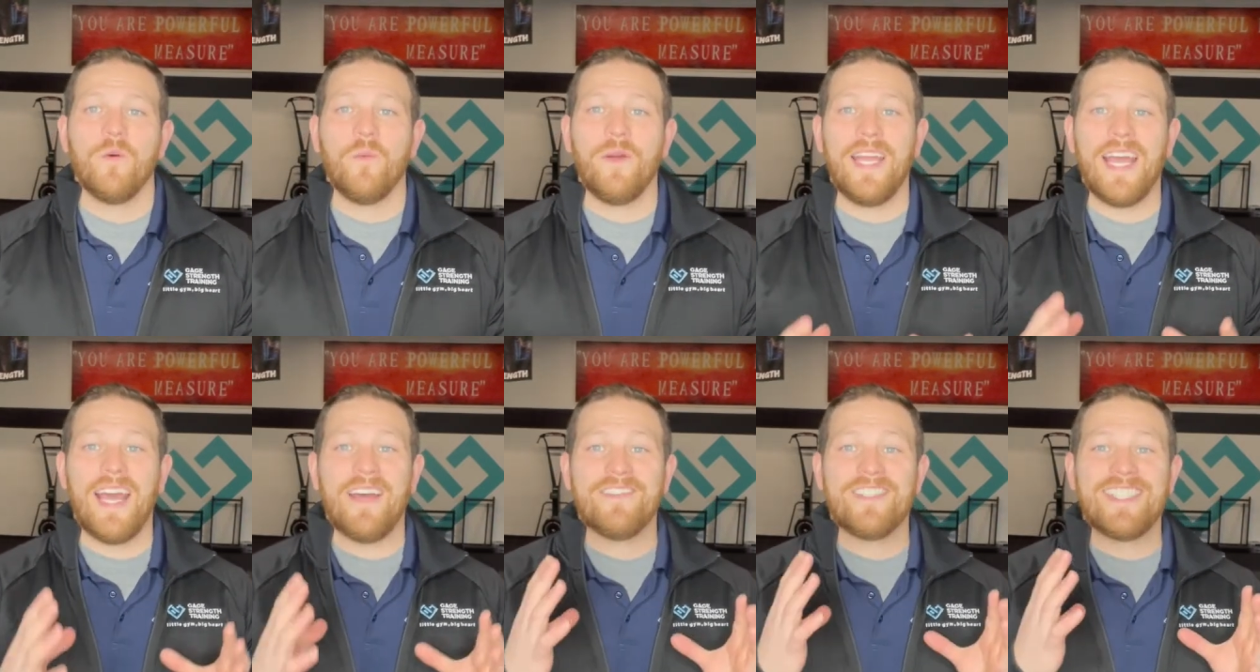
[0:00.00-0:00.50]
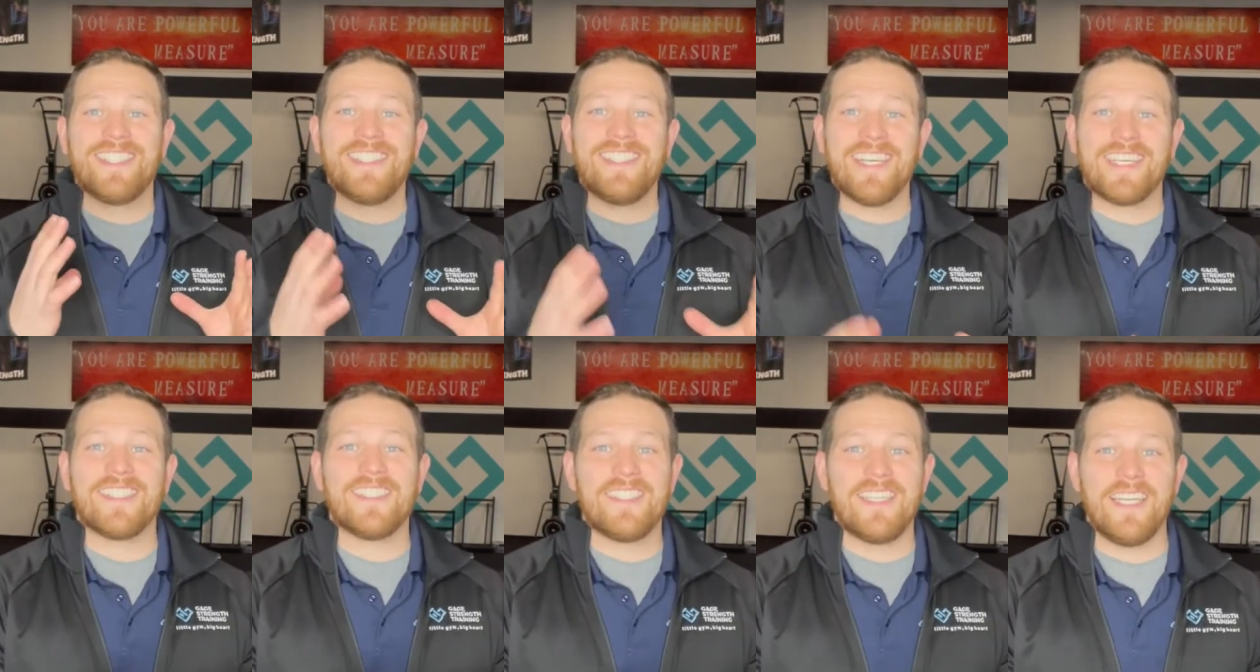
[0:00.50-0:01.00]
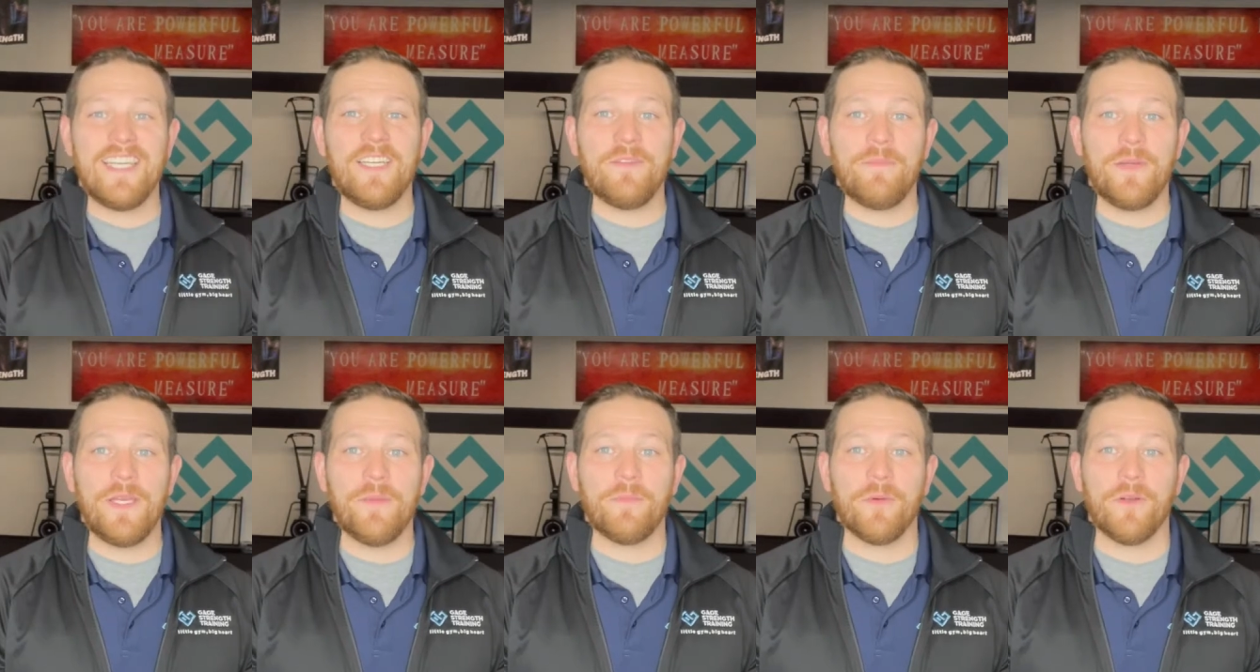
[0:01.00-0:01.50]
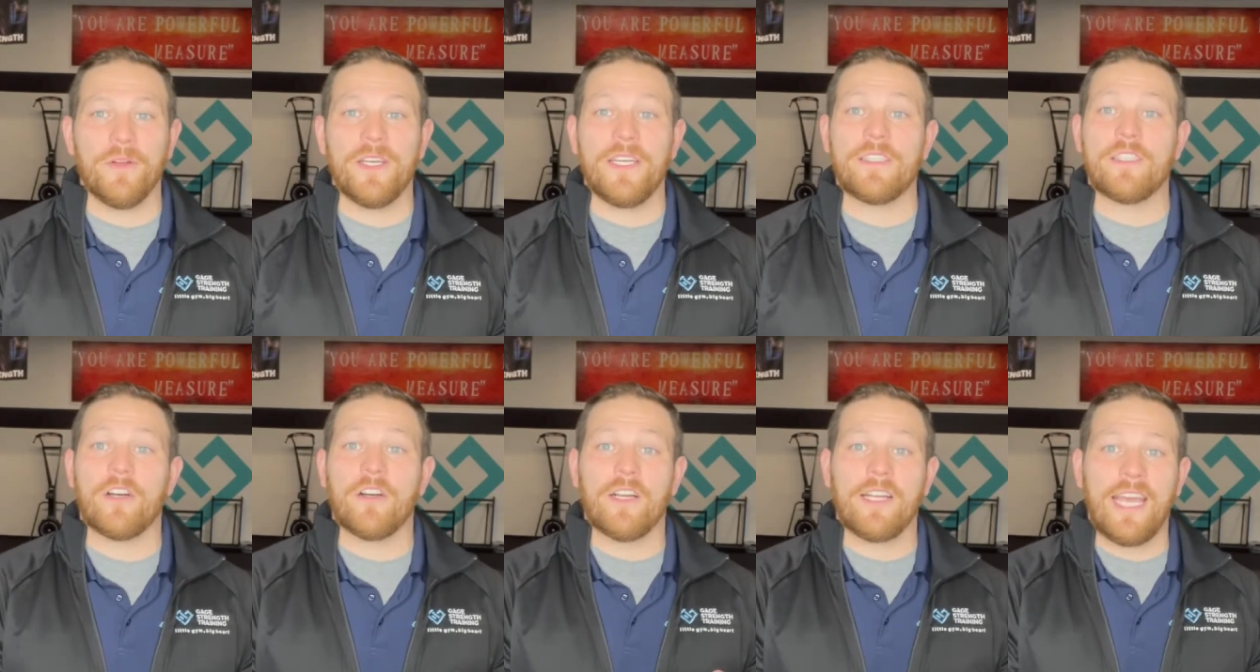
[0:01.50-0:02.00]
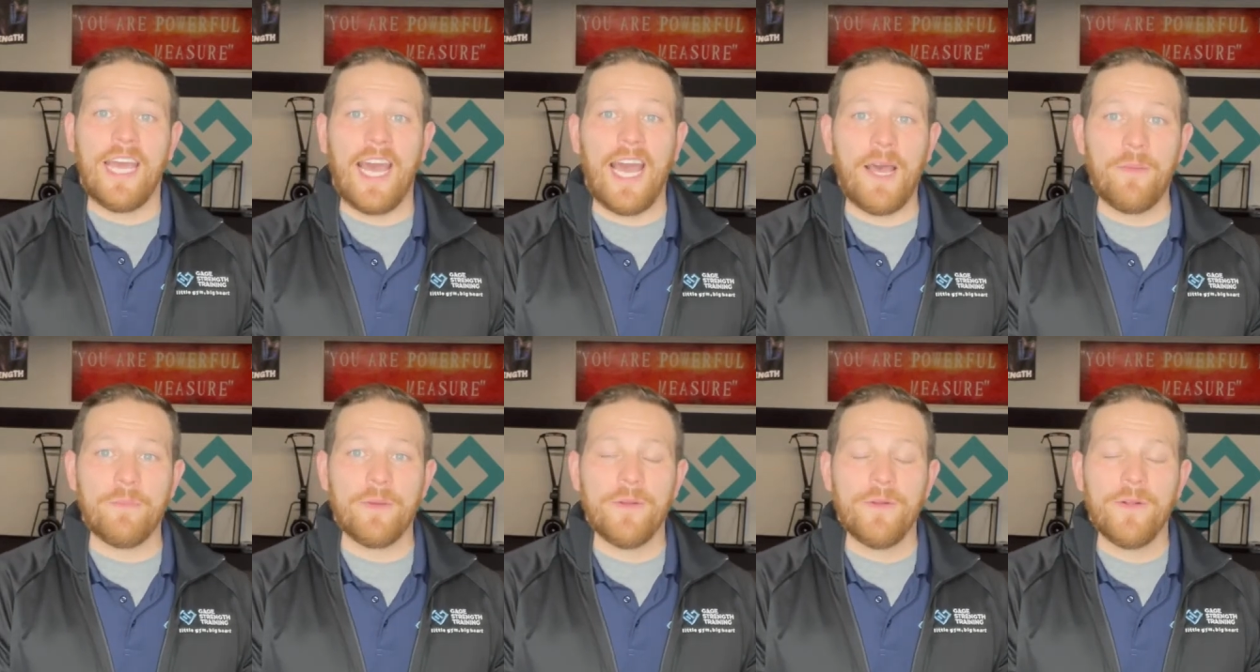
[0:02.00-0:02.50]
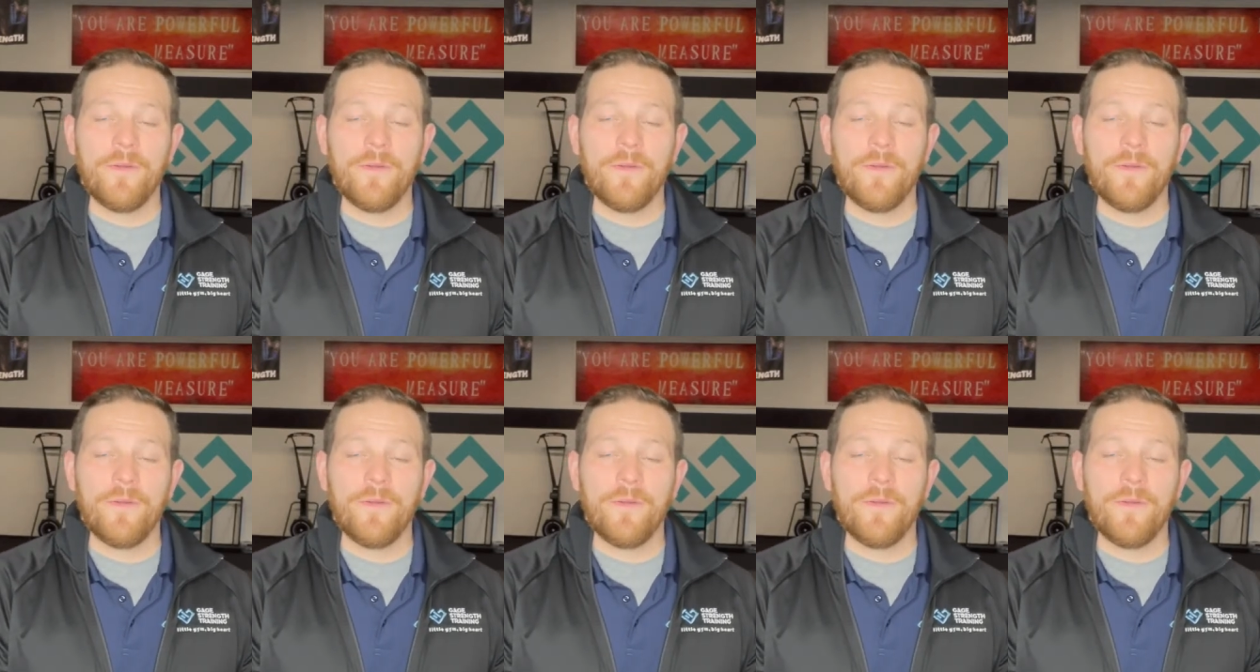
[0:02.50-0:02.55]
we have 16 people as our cap,